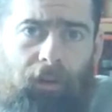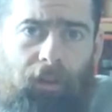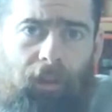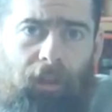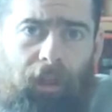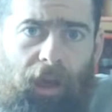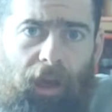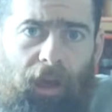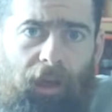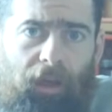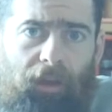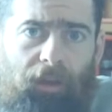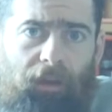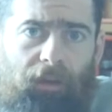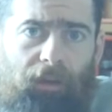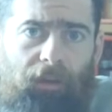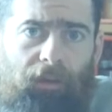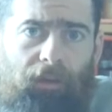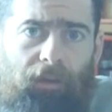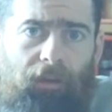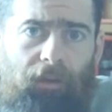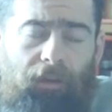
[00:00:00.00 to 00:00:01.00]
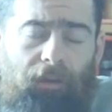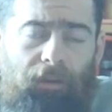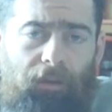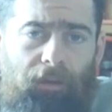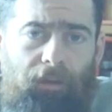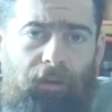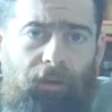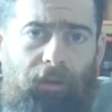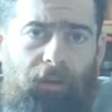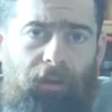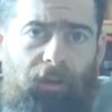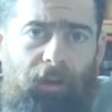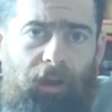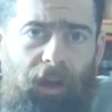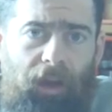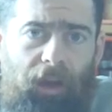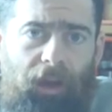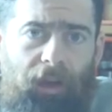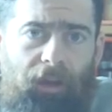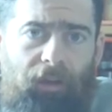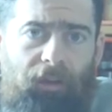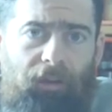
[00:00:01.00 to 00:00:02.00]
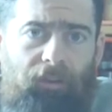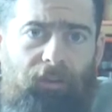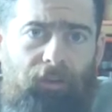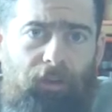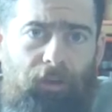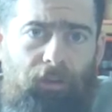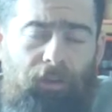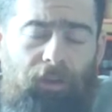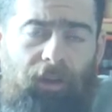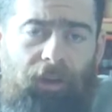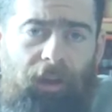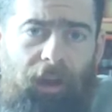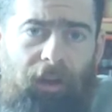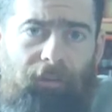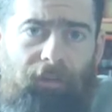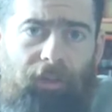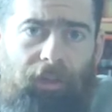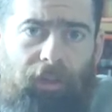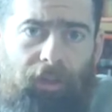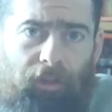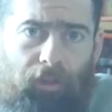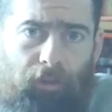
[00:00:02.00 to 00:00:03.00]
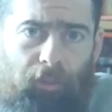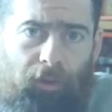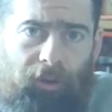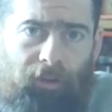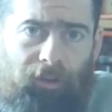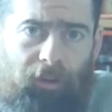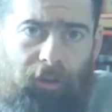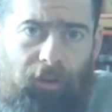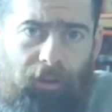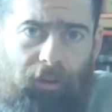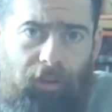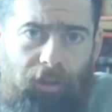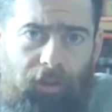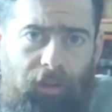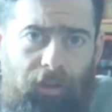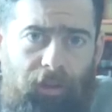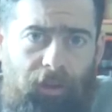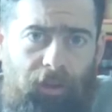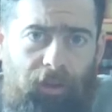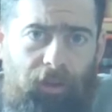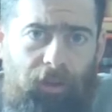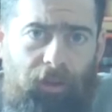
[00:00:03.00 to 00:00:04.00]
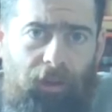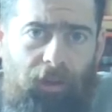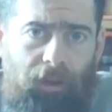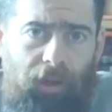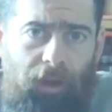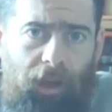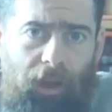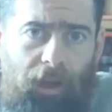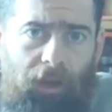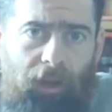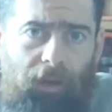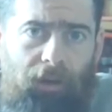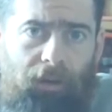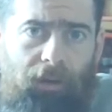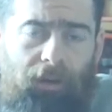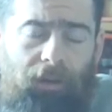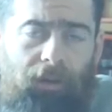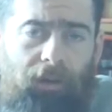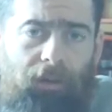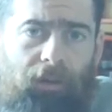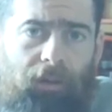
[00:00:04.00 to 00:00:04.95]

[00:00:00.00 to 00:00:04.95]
that you're God choosing to have this experience. And